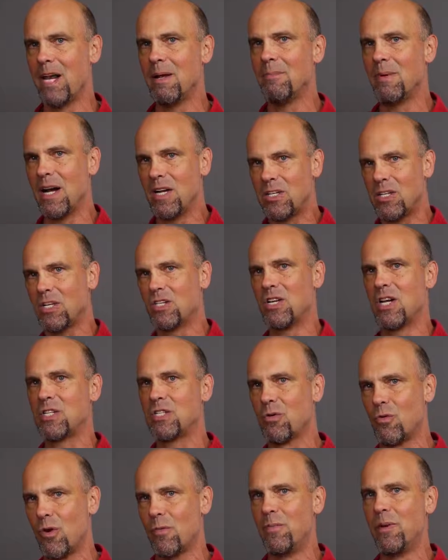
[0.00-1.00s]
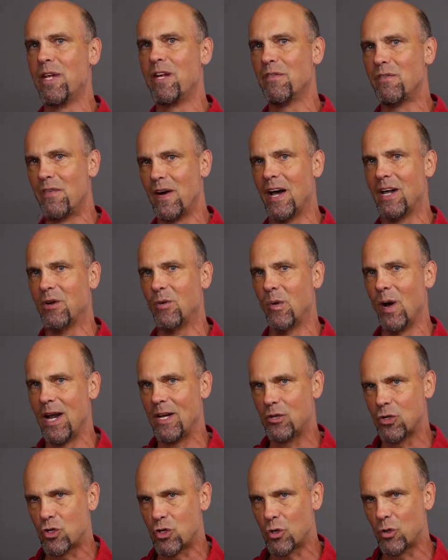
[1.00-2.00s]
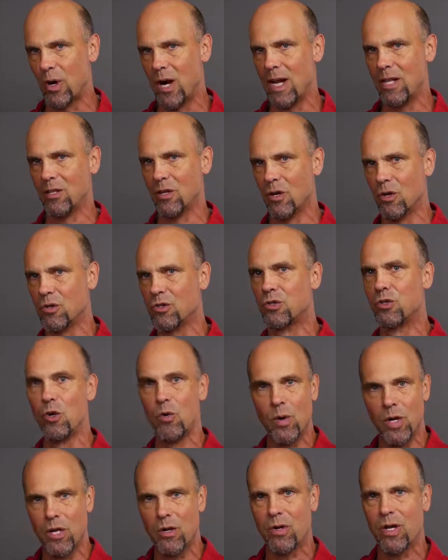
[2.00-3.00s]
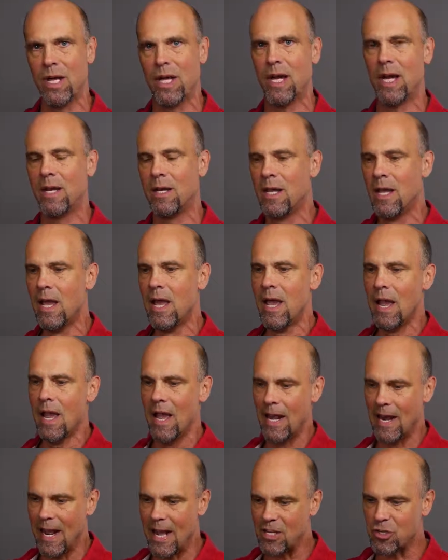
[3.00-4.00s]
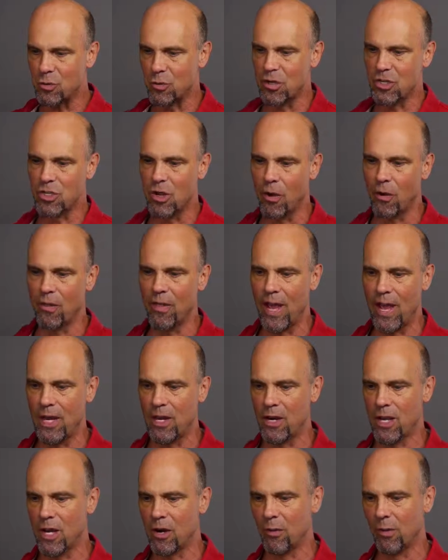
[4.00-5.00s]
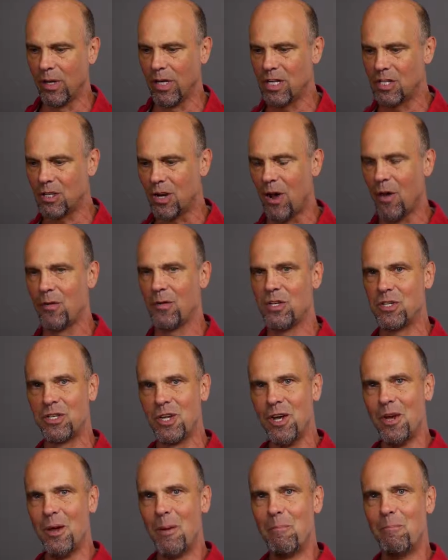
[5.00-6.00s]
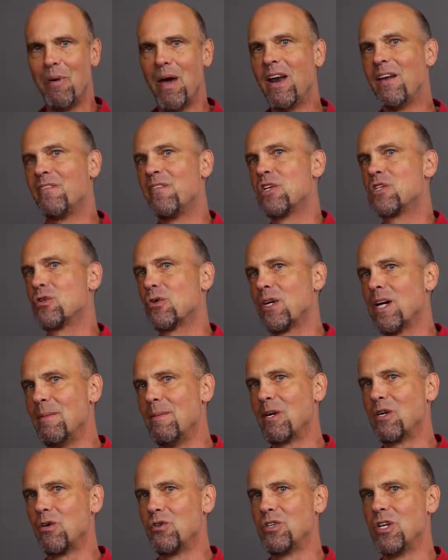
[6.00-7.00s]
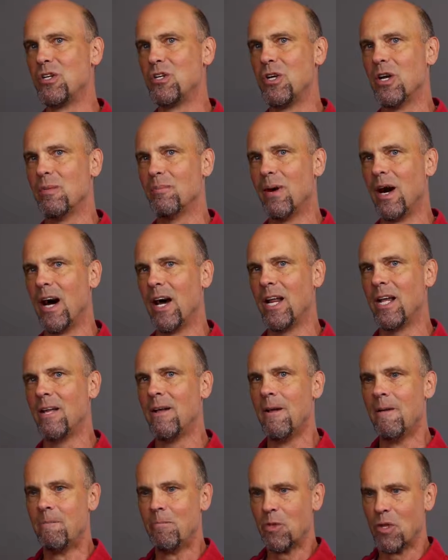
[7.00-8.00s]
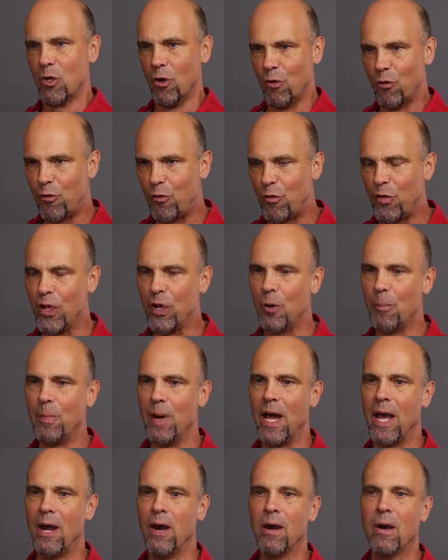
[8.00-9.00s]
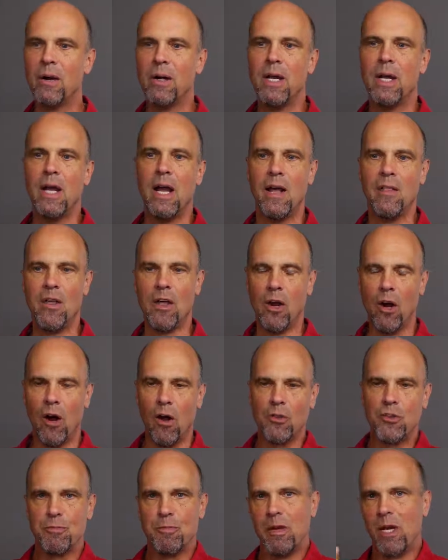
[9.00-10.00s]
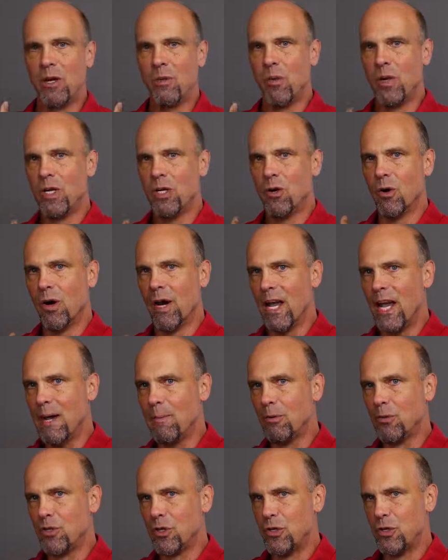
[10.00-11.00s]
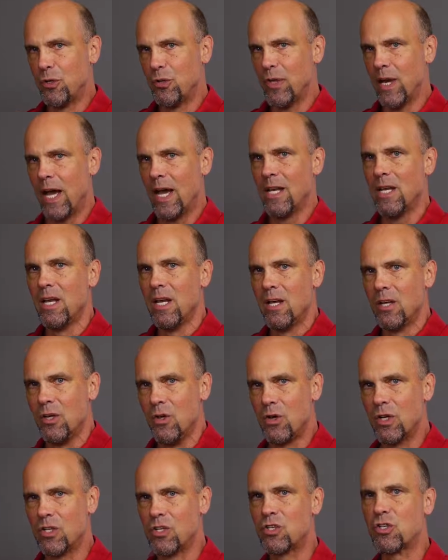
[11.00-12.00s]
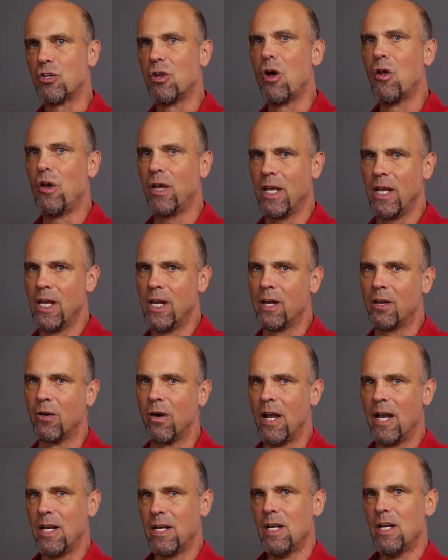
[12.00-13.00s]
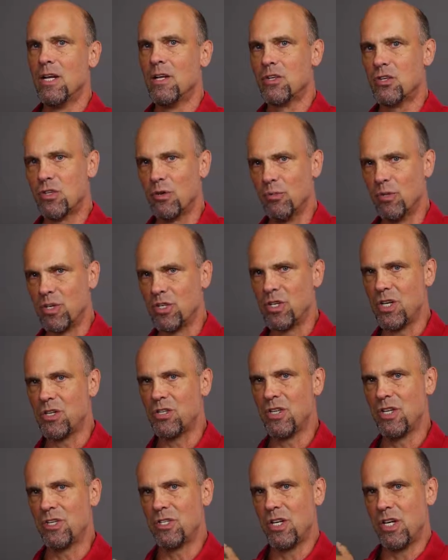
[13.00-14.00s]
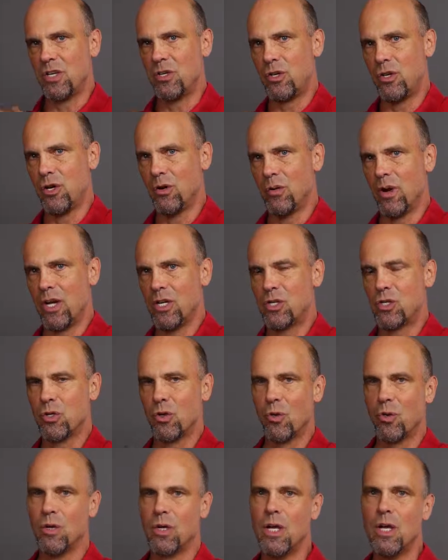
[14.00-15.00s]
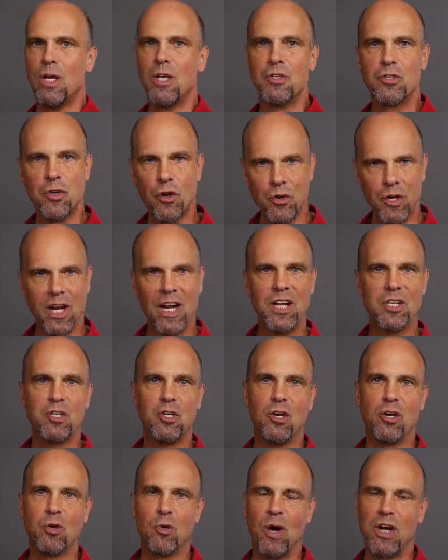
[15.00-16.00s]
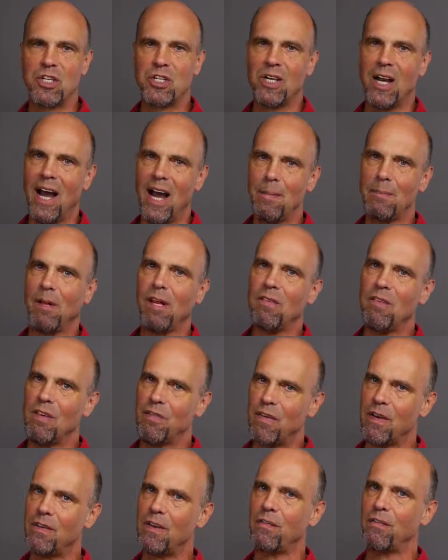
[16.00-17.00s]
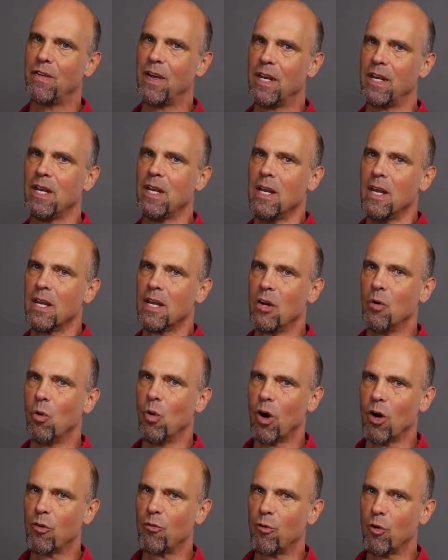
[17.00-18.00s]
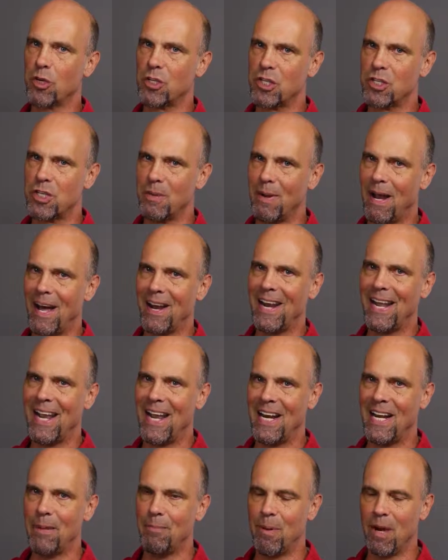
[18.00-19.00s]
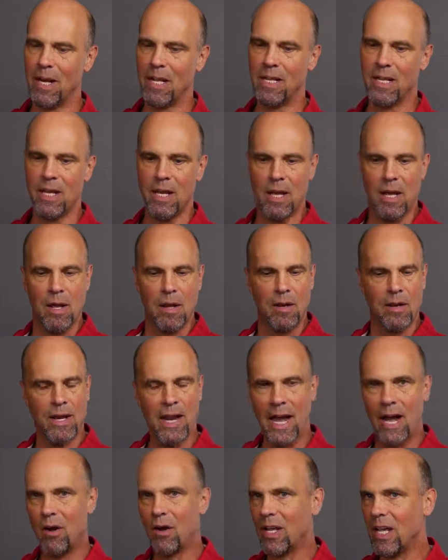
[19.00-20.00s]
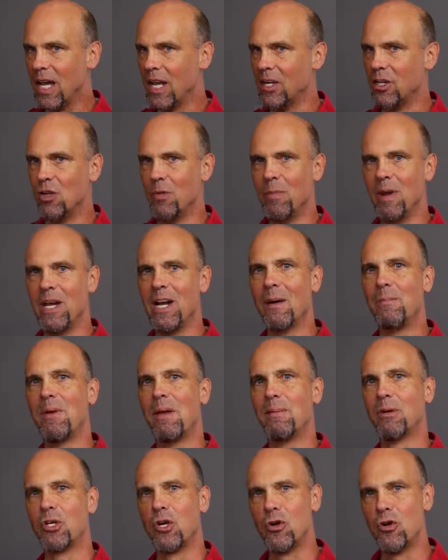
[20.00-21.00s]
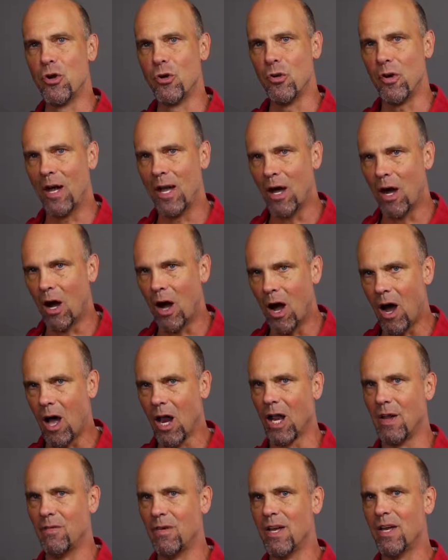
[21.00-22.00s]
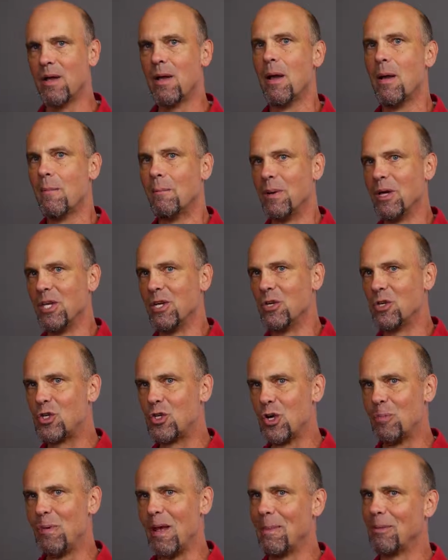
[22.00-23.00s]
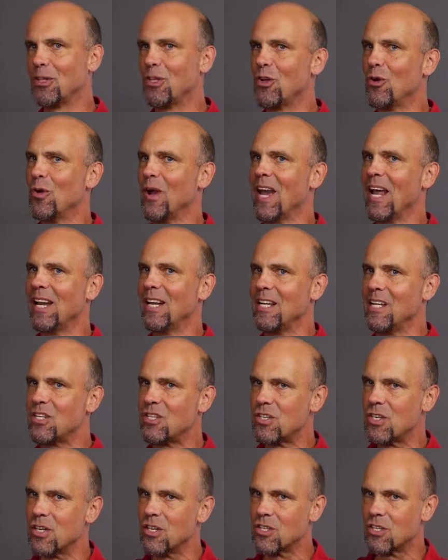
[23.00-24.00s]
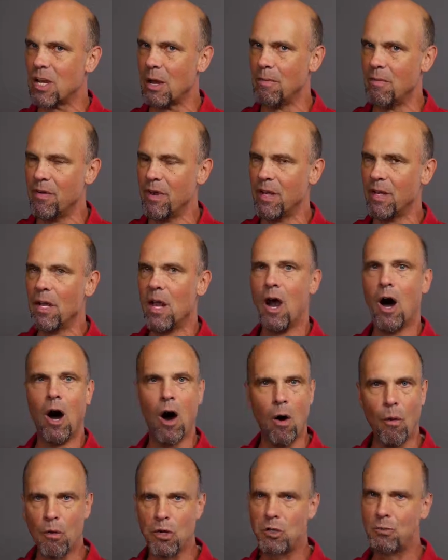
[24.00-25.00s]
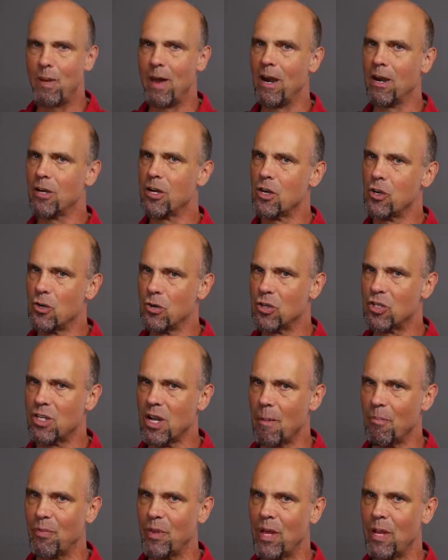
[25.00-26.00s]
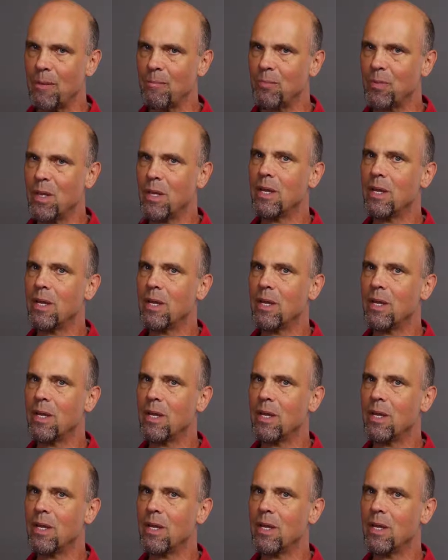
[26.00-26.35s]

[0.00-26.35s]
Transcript: my suggestion would be to find a way to train those, do what you can, and as a result of that, you're going to release all these beneficial chemicals into your body. You'll feel better, and then ultimately when you're able to do that, you can slowly integrate some resistance into your right shoulder. So to answer your question, I believe that 50 Fit can work for just about anybody. Now again, you may not be able to do all of it, but you should be able to do at least some of it. Always better to do something